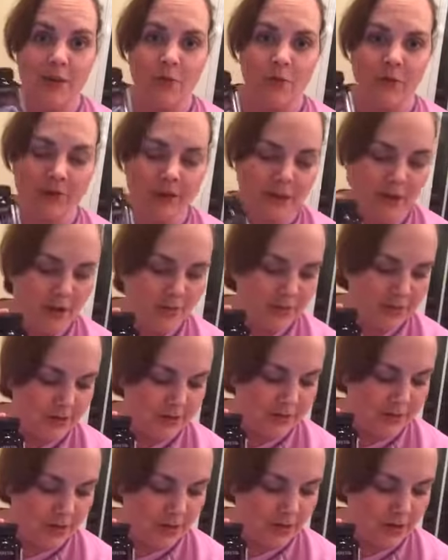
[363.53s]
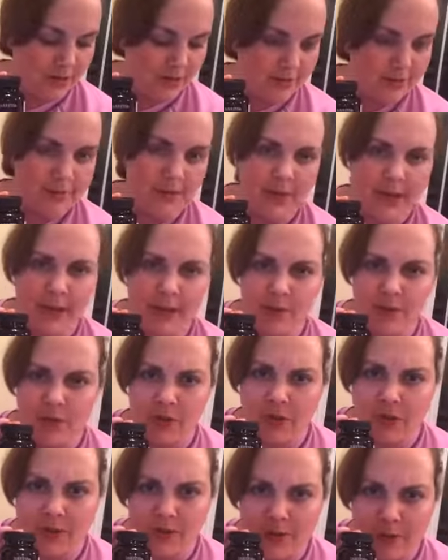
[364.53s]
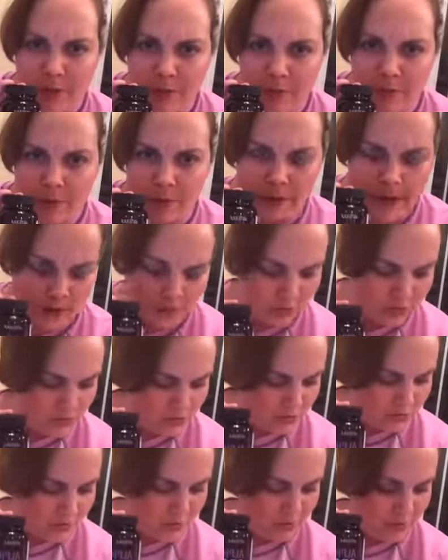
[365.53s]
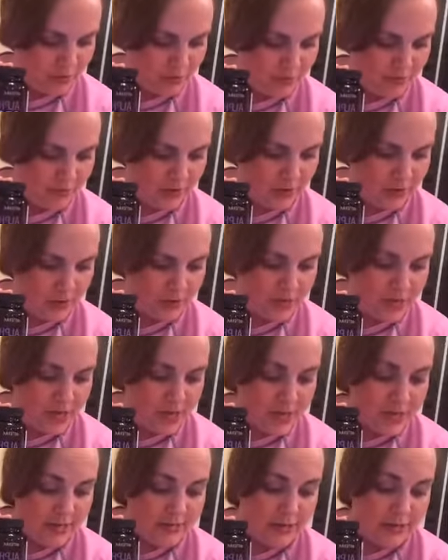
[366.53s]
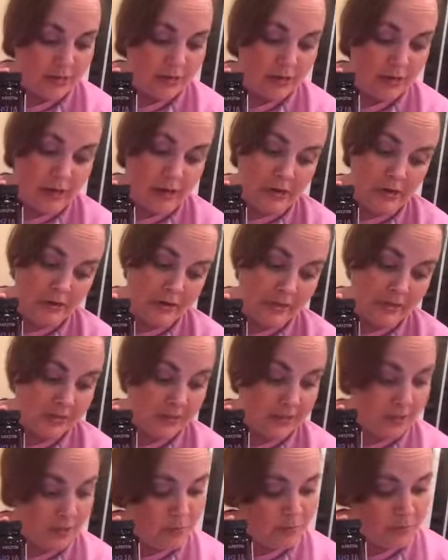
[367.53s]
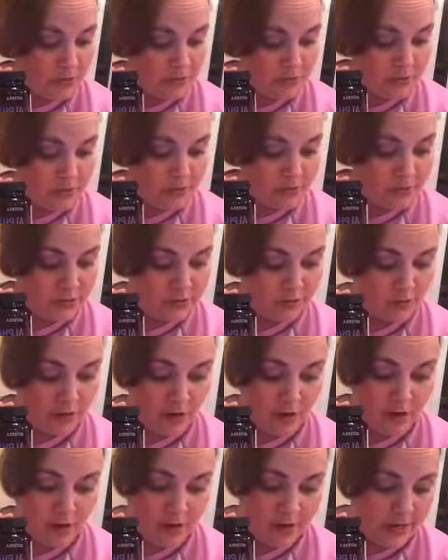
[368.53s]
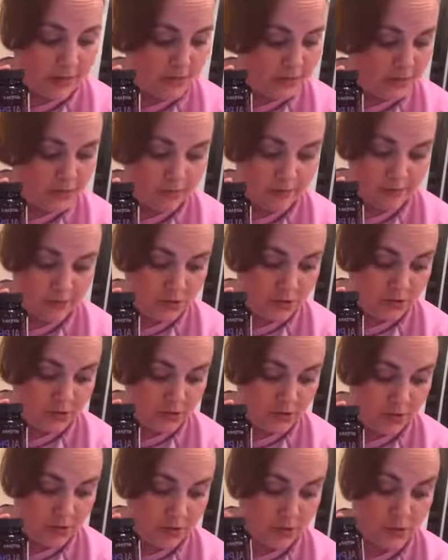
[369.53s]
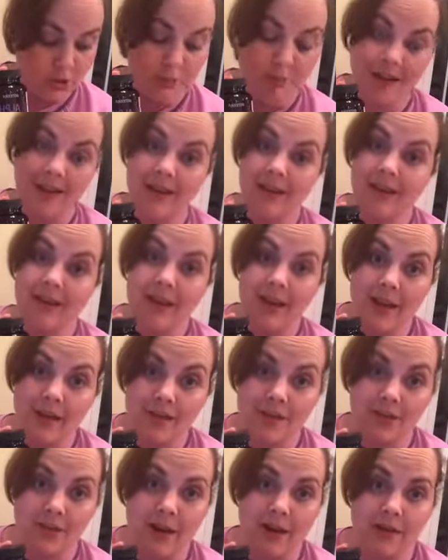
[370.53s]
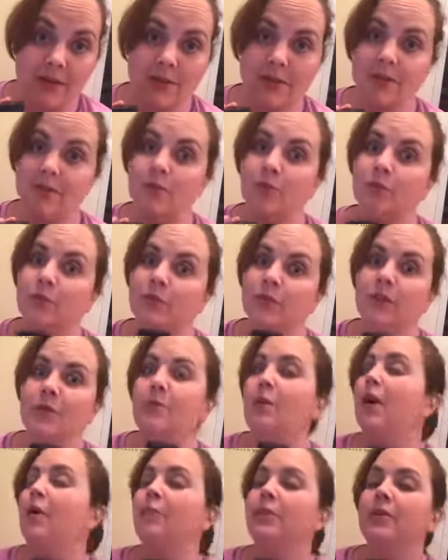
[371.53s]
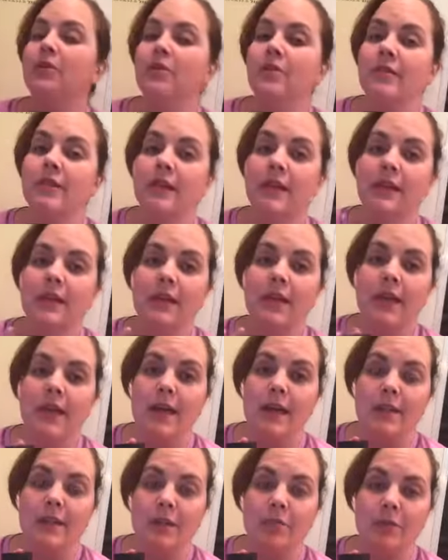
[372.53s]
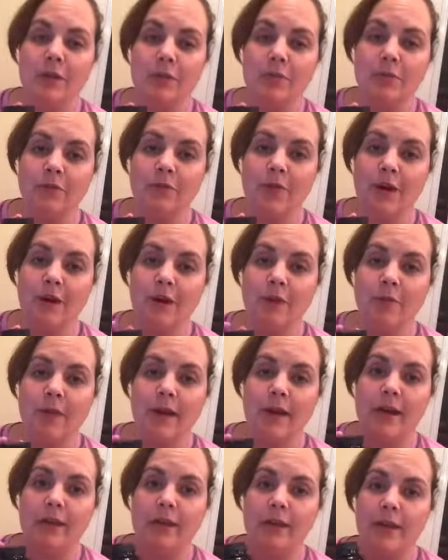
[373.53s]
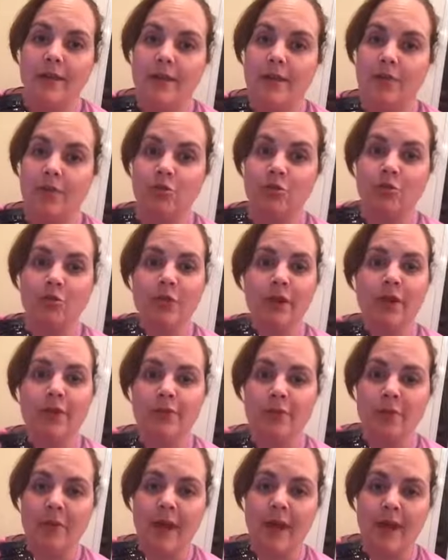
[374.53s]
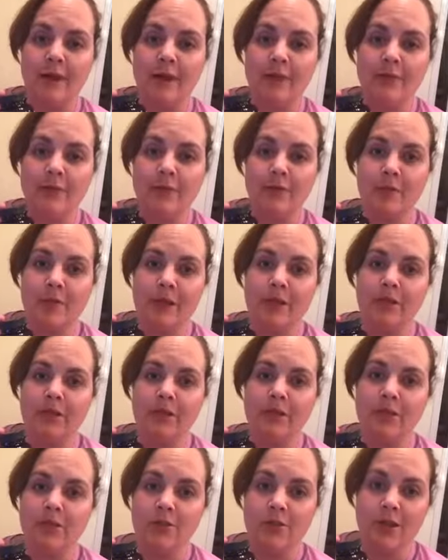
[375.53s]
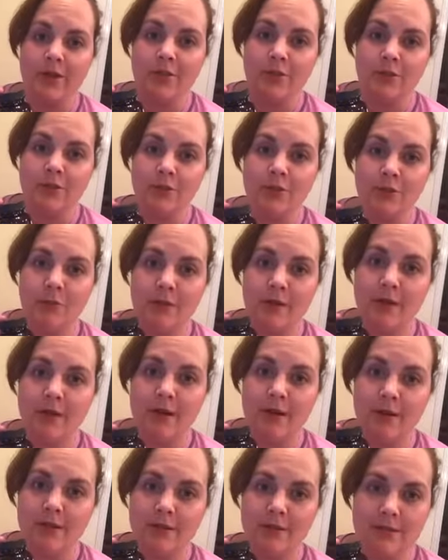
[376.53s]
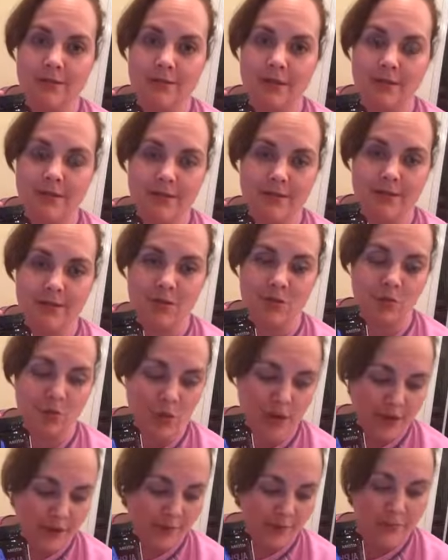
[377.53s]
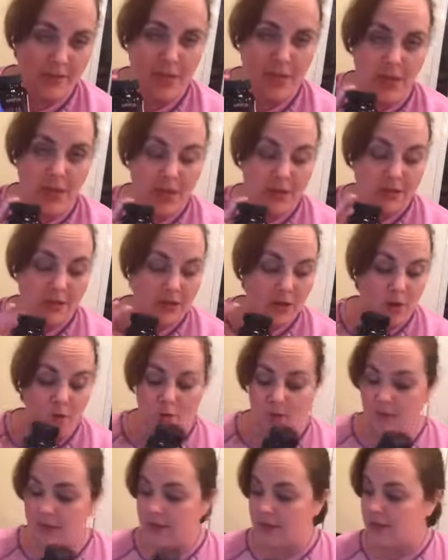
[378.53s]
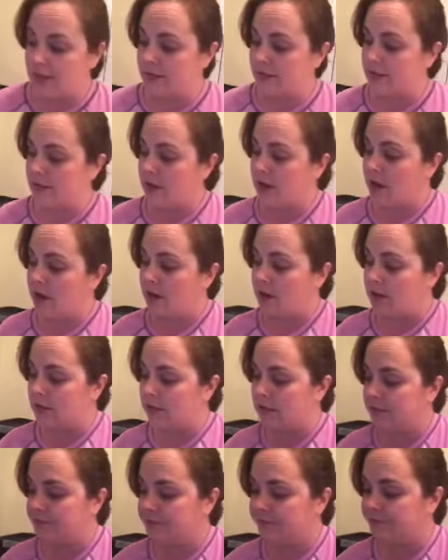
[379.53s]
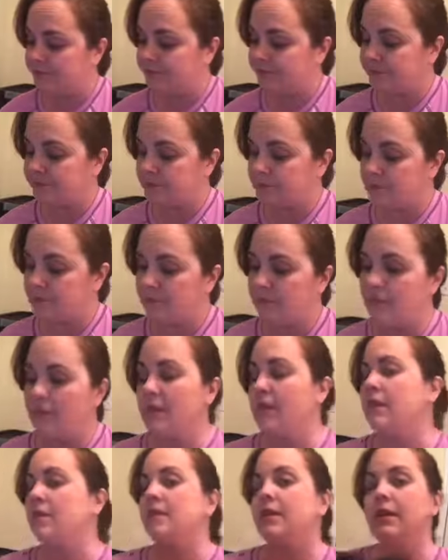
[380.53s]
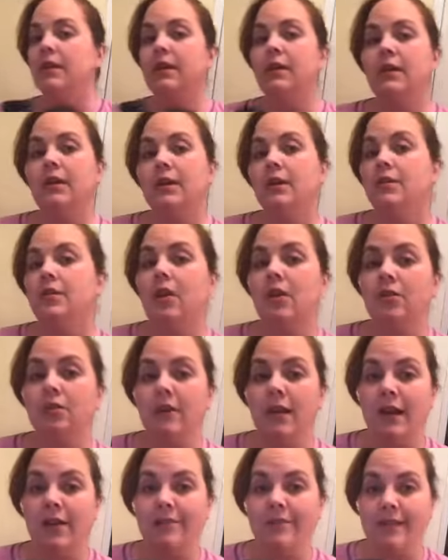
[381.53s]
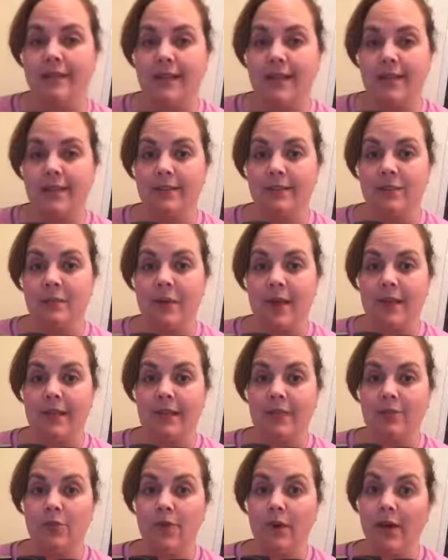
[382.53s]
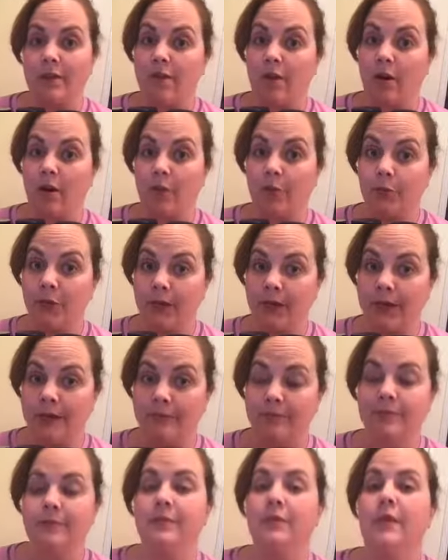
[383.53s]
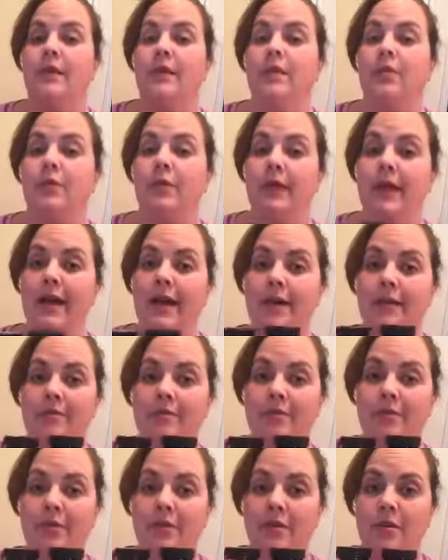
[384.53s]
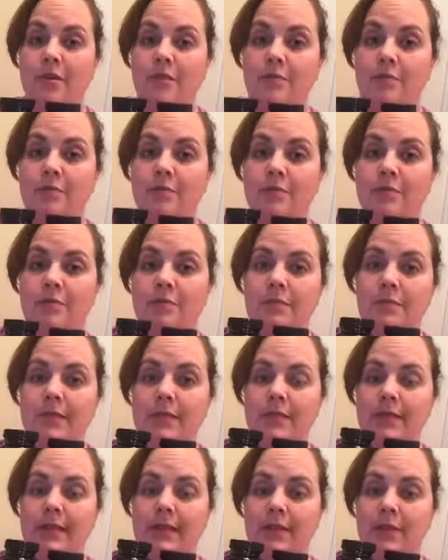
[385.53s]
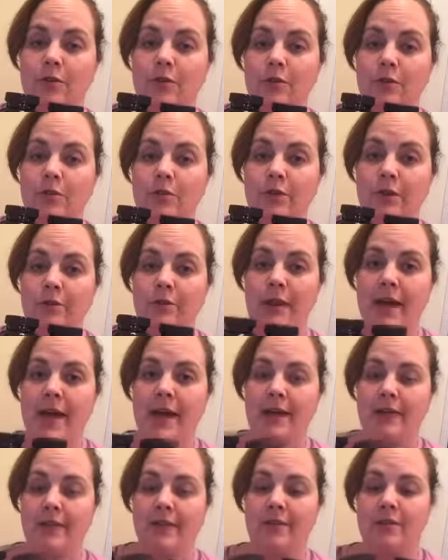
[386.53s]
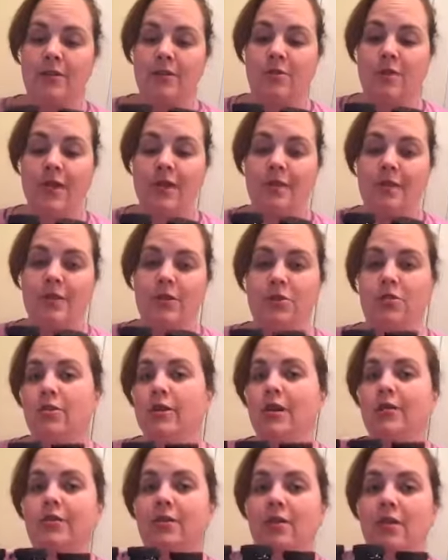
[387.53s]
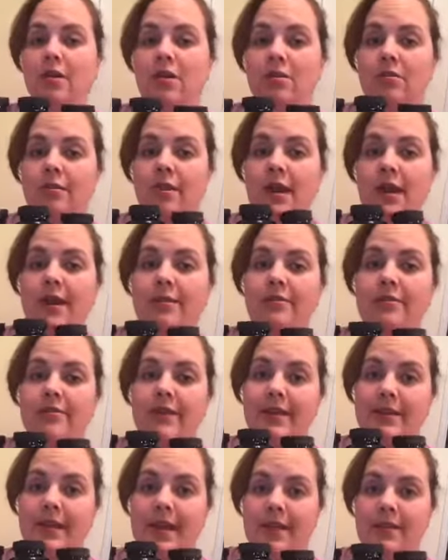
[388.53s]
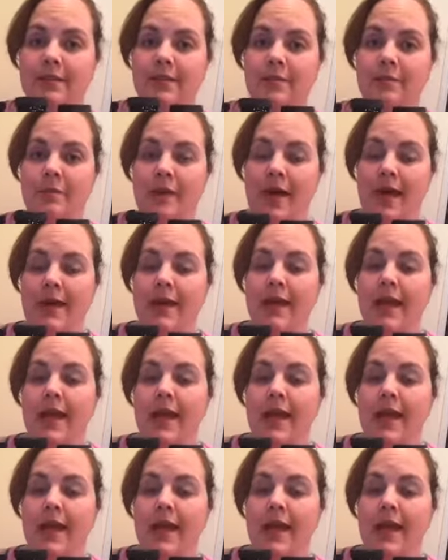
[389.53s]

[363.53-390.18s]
with the alpha CRS. And I'm sorry, these may be backwards, showing them in reverse. It's also got green tea, milk thistle, all kinds of stuff that you've heard. Turmeric extract. Now, that's a really popular thing that people talk about that is great for pain and inflammation. And you have a little turmeric also in this as well. So this is called the Long Life Vitality Pack if you have all three. We have the Daily Nutrient Pack, and then you add this, you got the Long Life Vitality Pack.